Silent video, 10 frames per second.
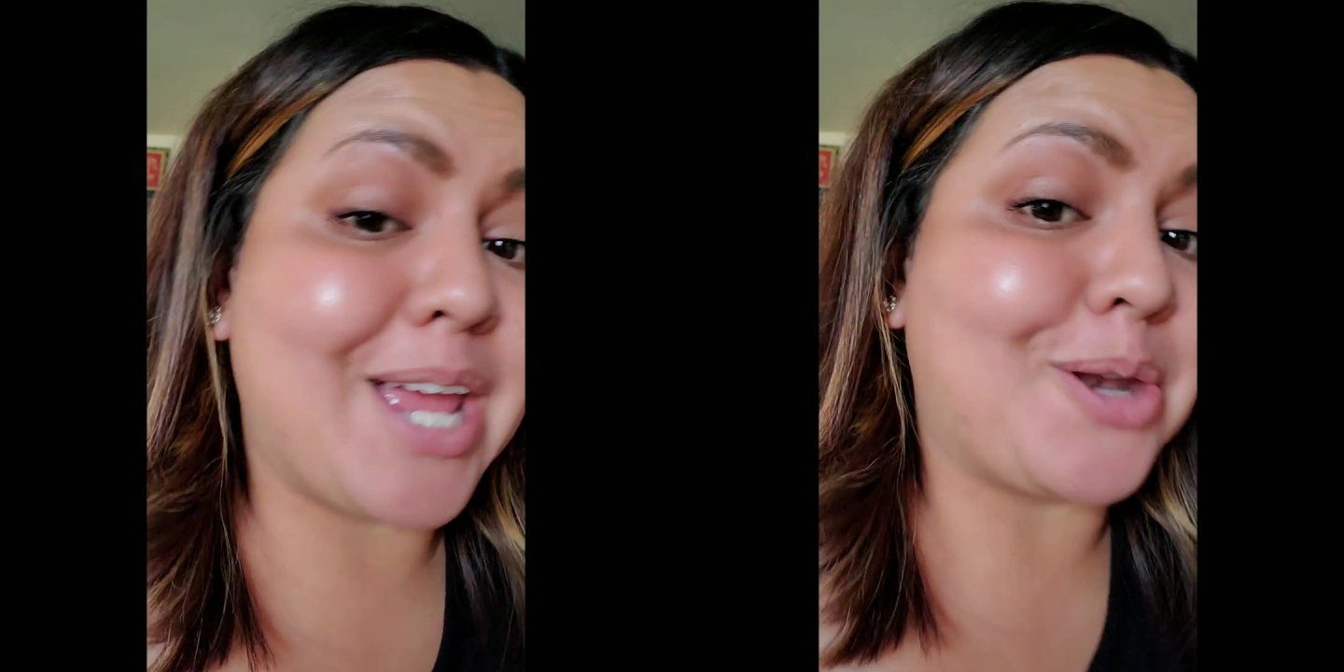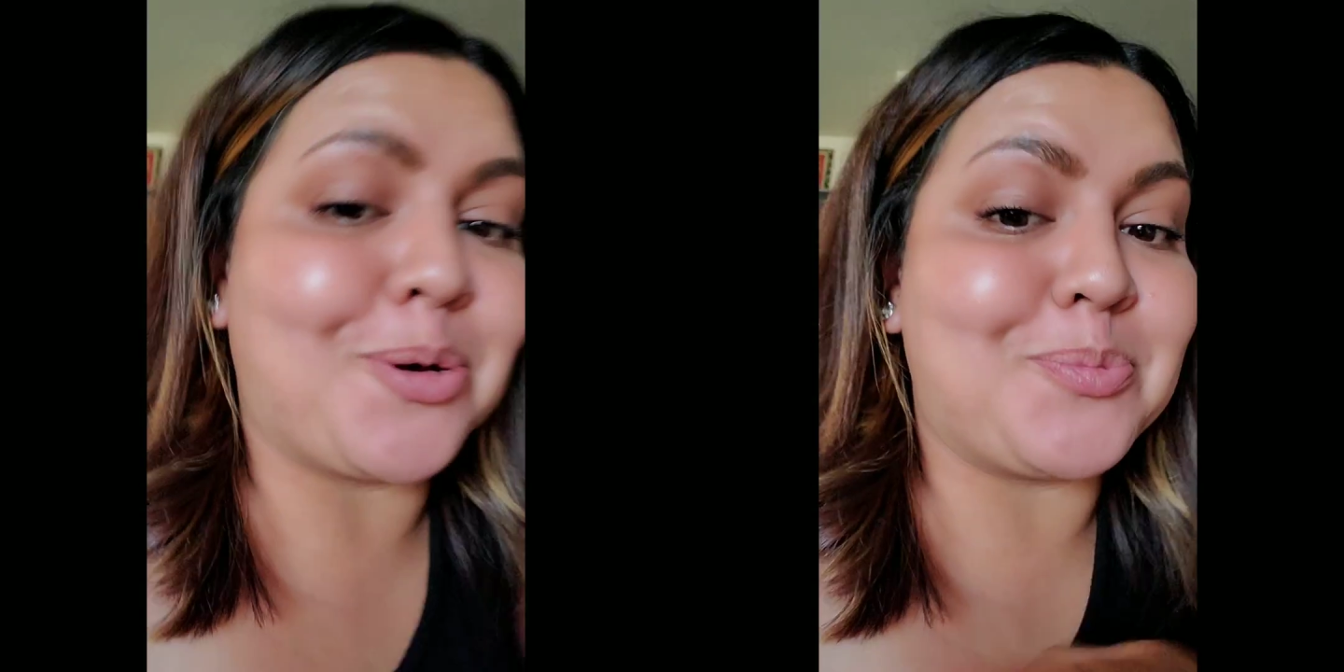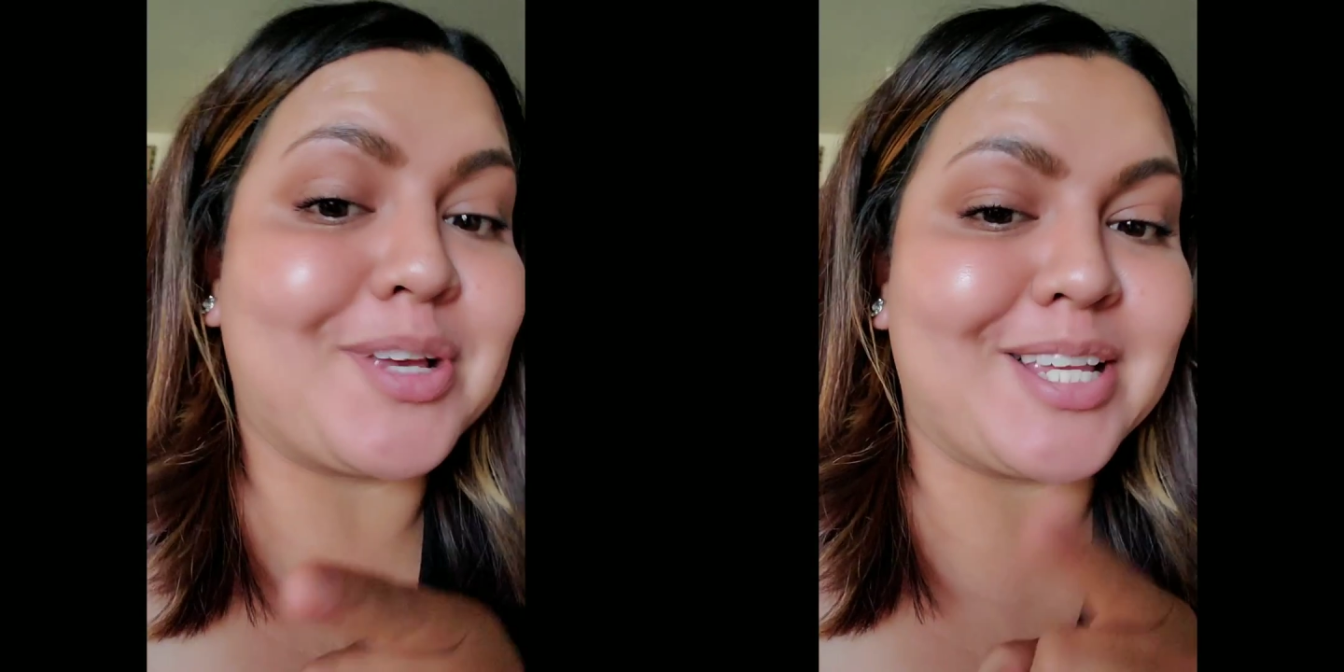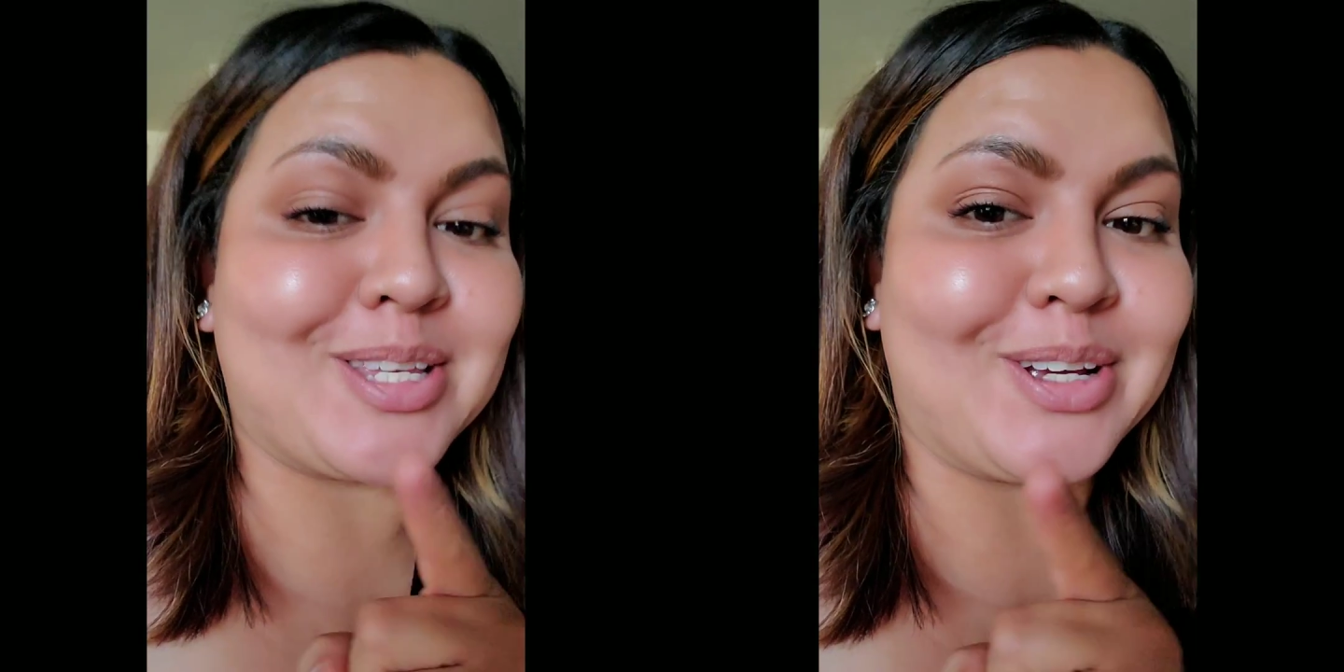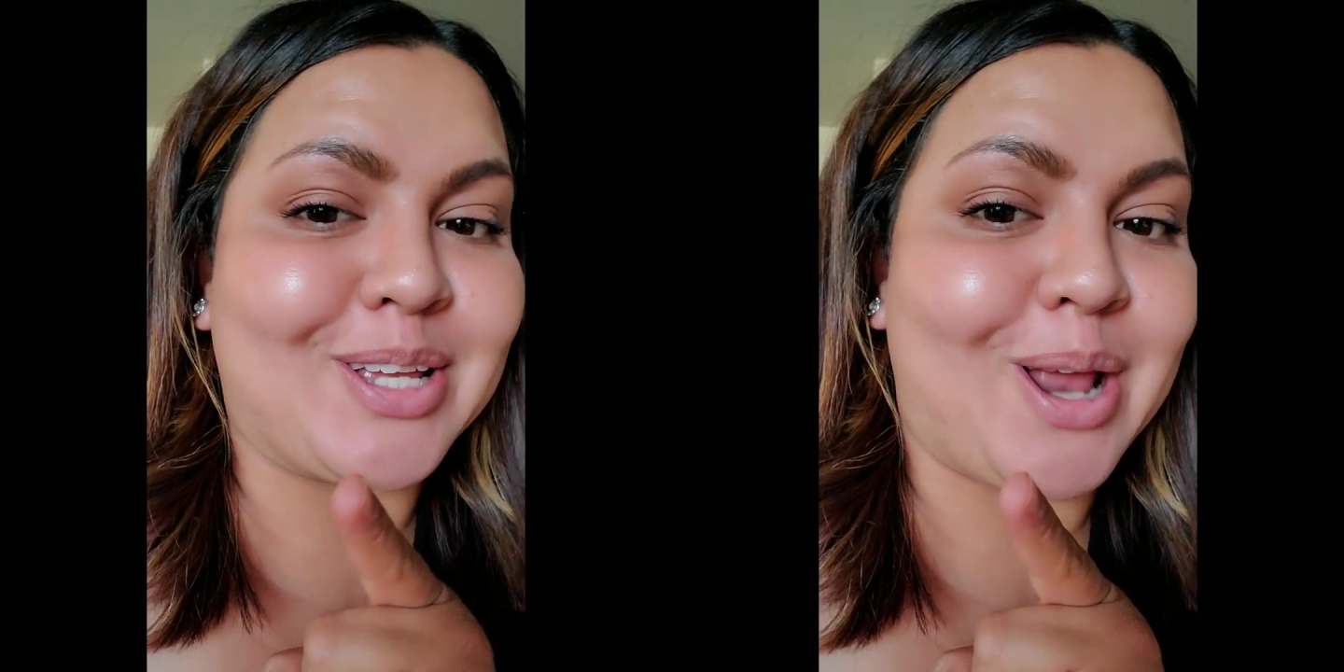and hope you guys
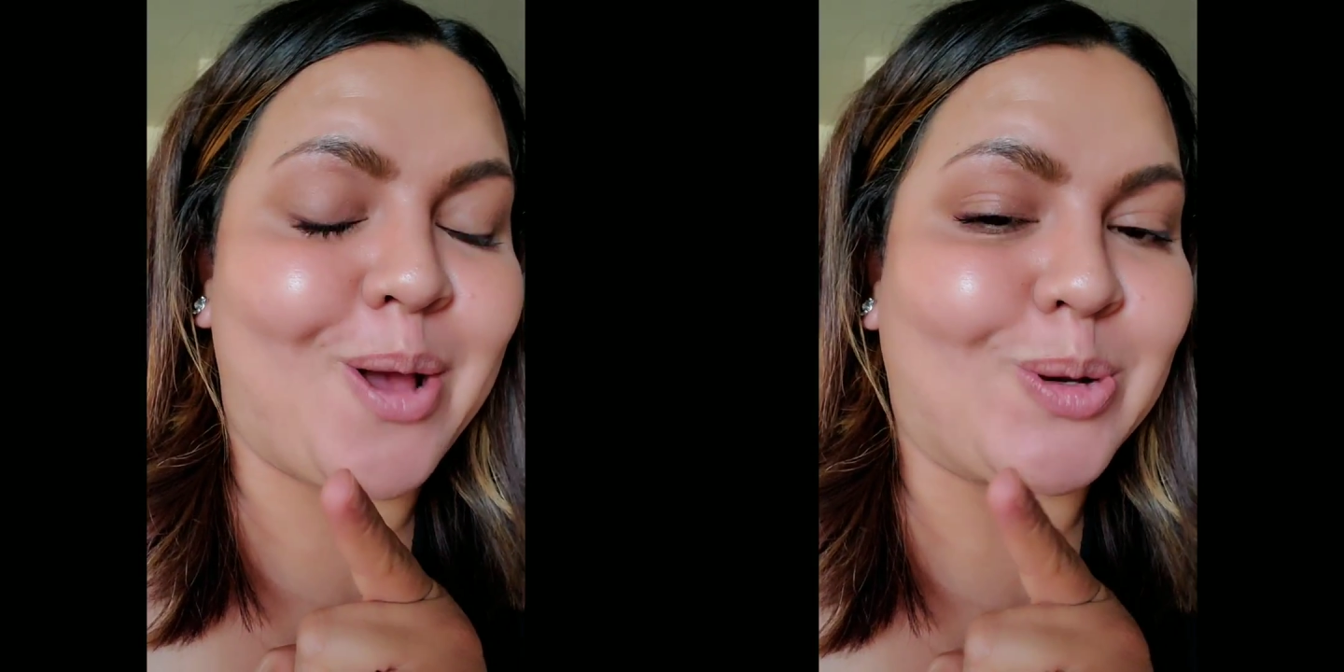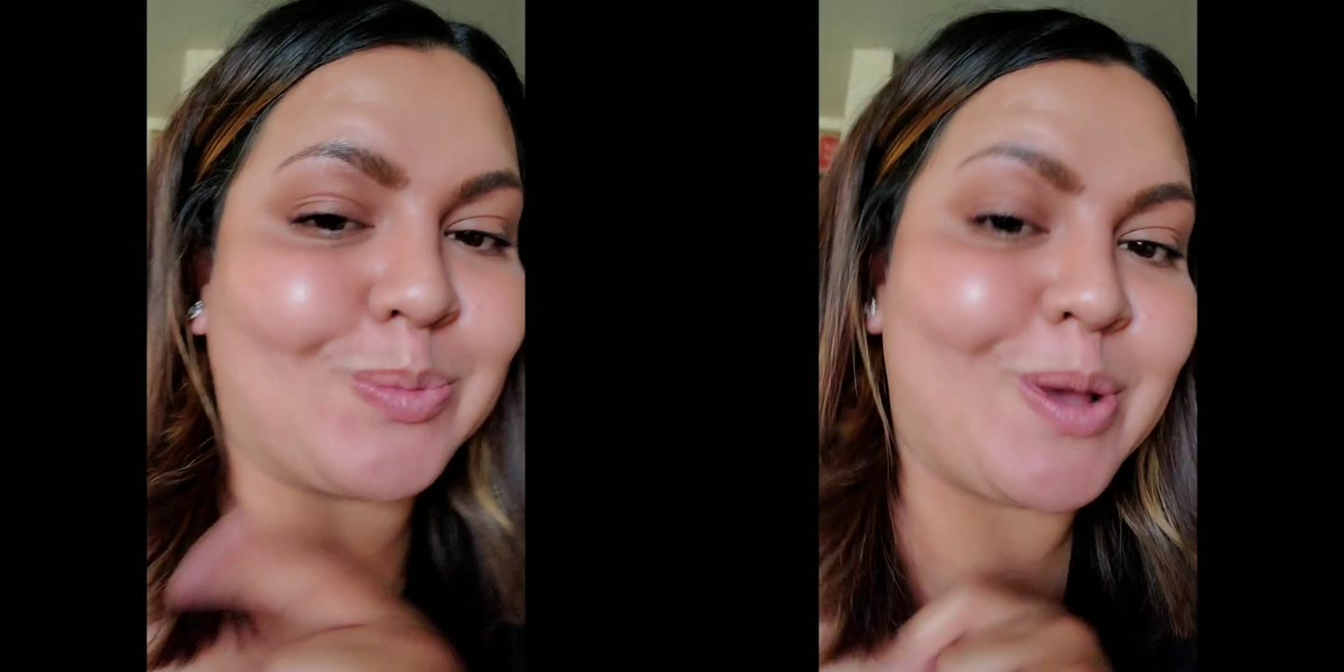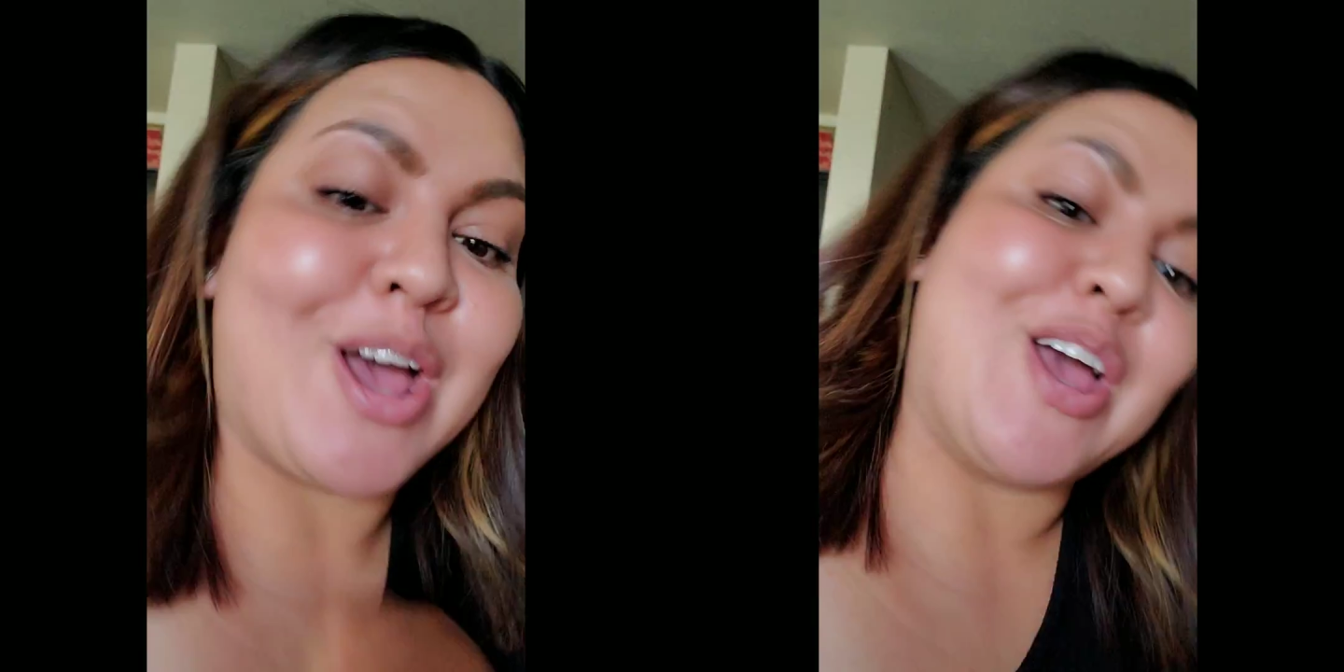cook it at home.